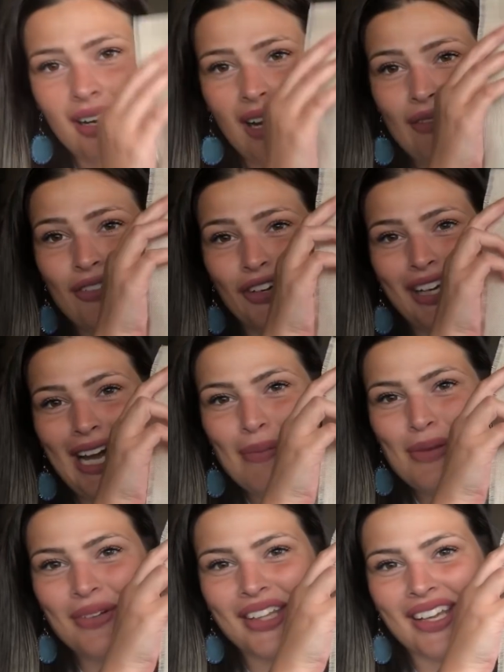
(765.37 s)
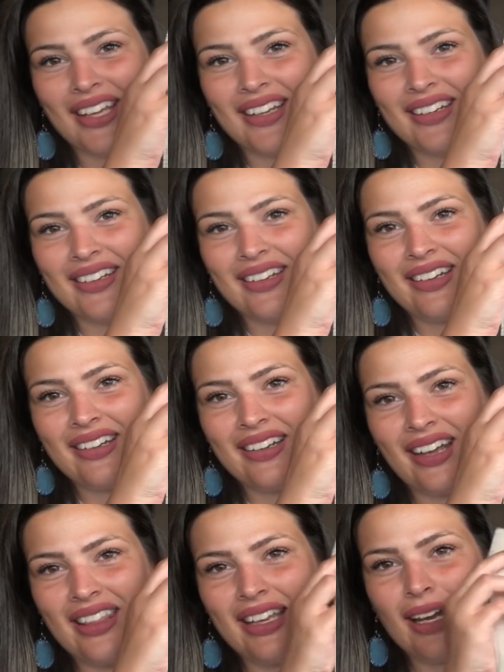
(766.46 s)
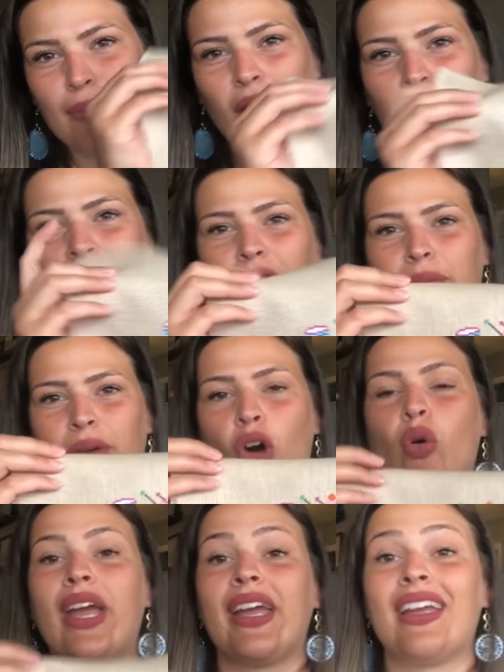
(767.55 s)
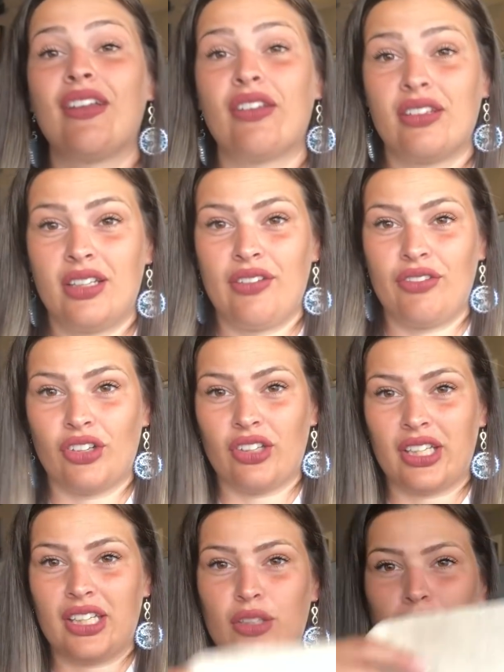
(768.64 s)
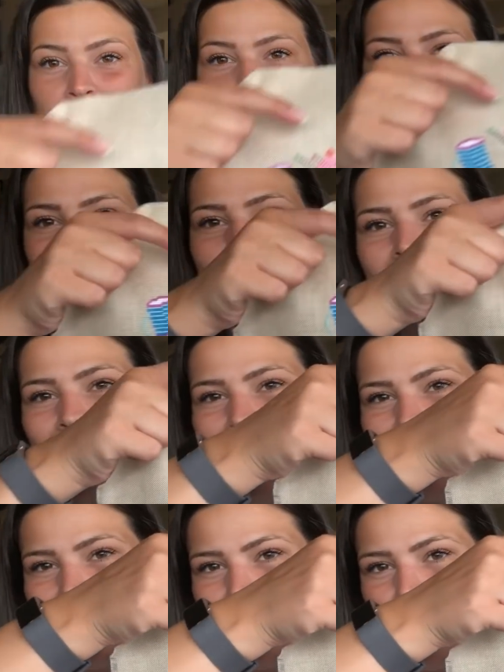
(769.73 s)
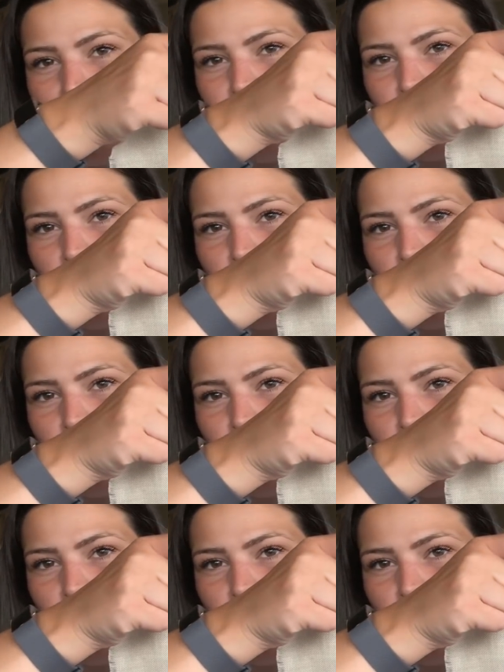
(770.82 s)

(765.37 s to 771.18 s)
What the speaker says: I'm very happy with it. I think I'm probably gonna, okay, if you're looking, you might notice I did not put the